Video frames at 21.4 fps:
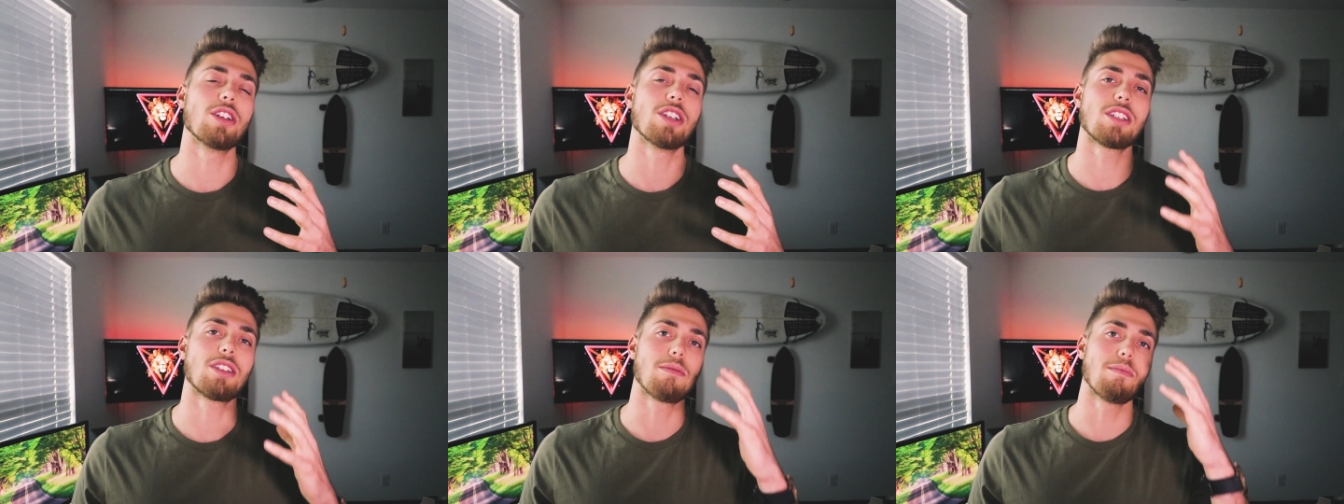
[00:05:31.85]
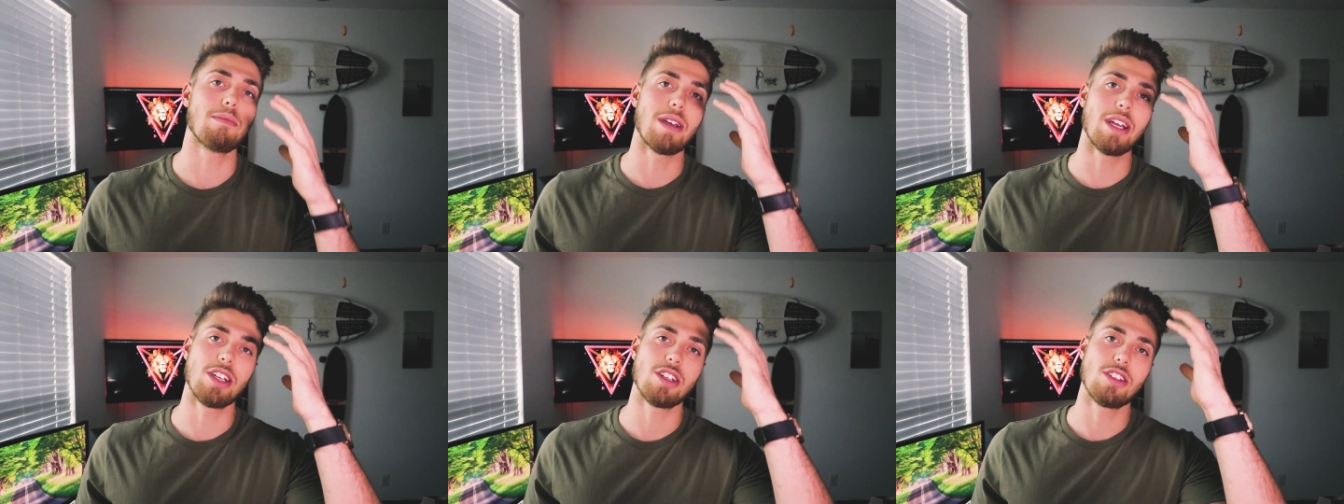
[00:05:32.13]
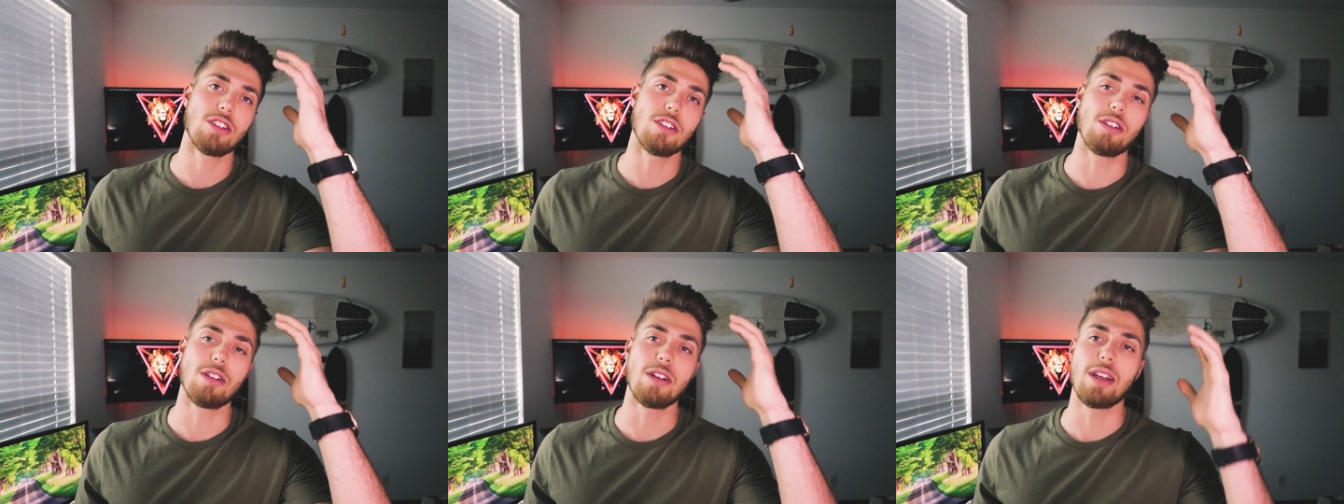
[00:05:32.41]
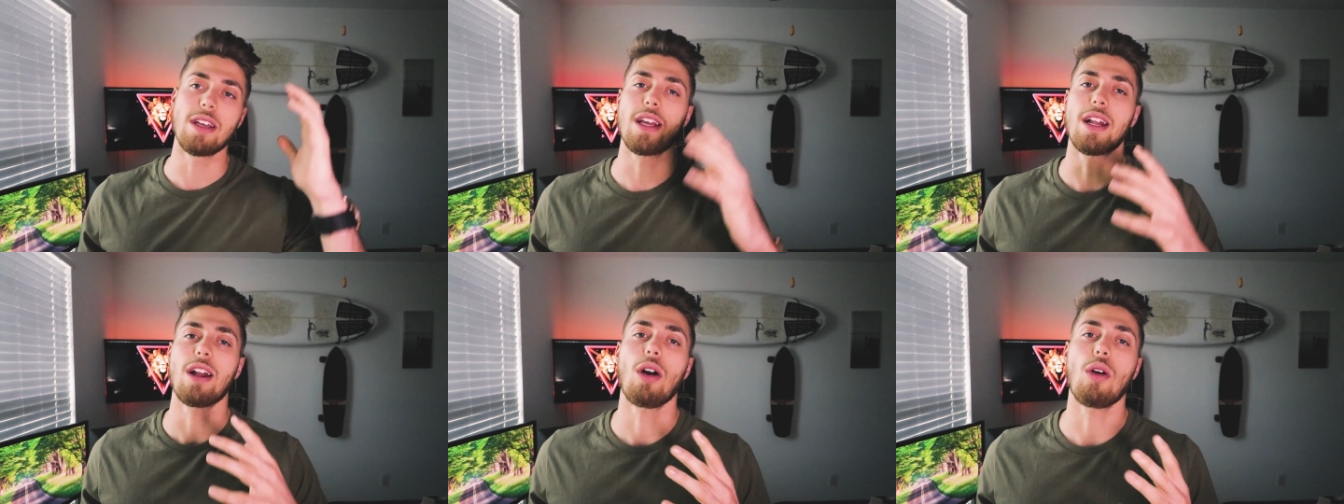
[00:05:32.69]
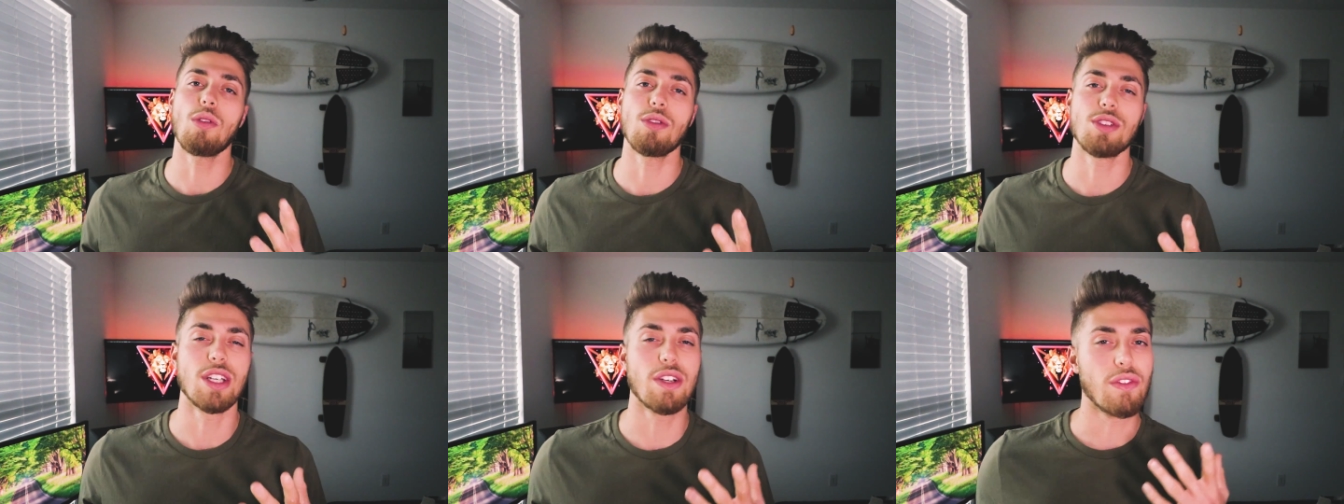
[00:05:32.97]
just to make sure it
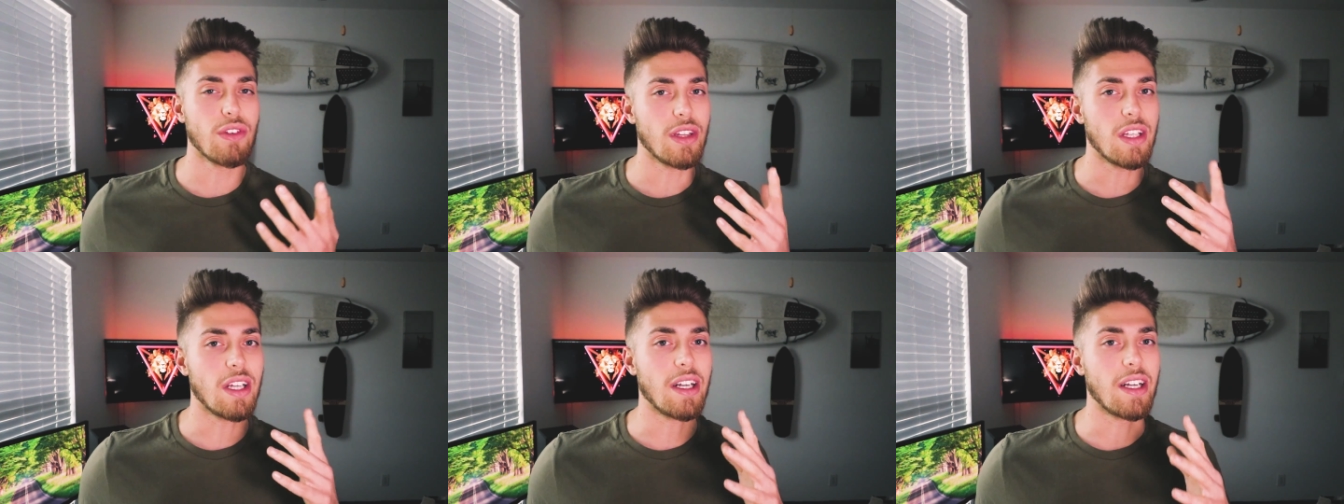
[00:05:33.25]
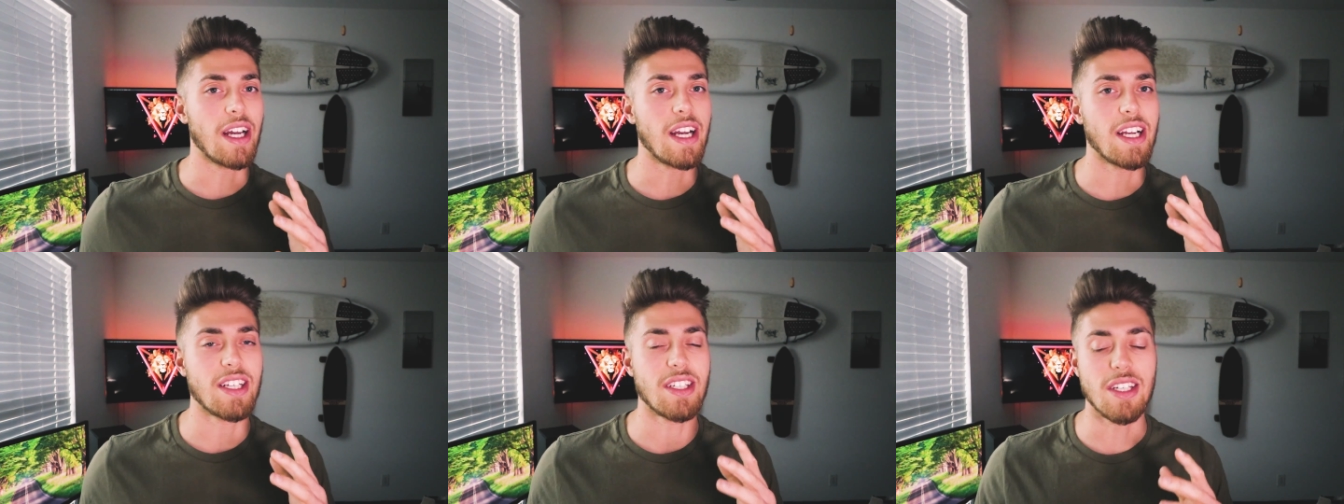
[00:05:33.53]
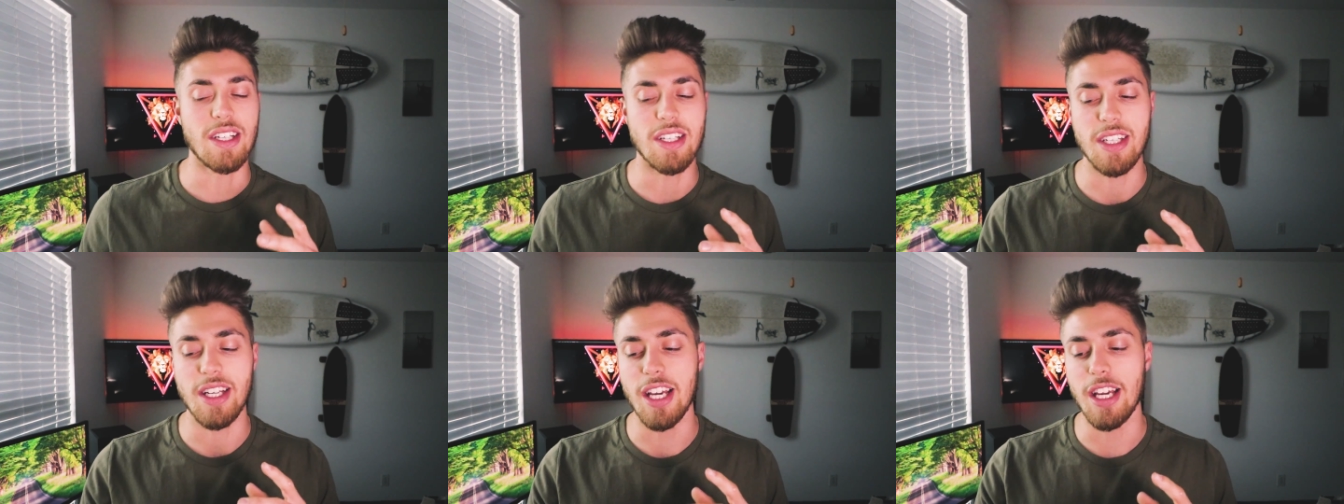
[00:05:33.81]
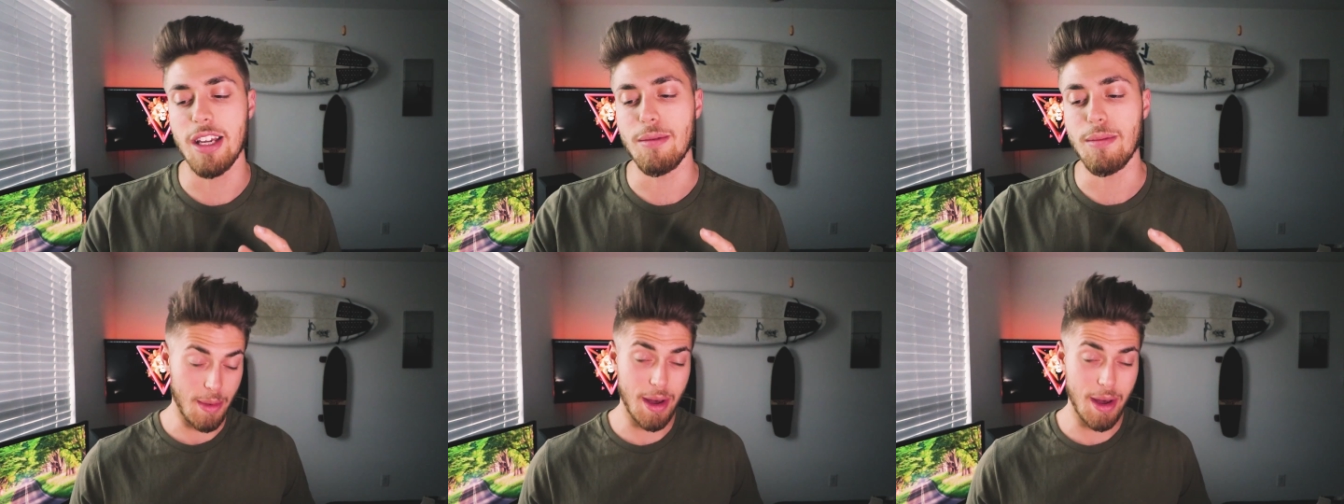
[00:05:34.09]
holds everything nice and tight.